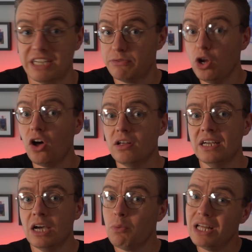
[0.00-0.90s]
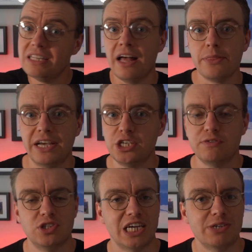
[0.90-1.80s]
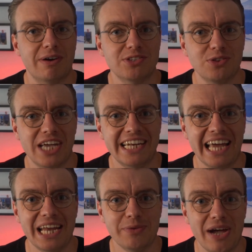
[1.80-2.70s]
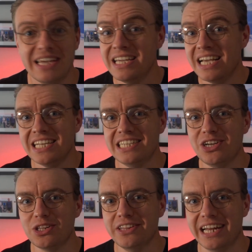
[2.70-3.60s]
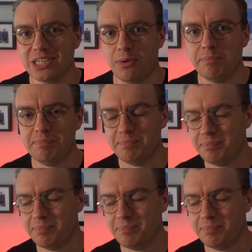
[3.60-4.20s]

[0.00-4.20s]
And if not, well, thank you for sticking around till the end anyway. See y'all in the next one.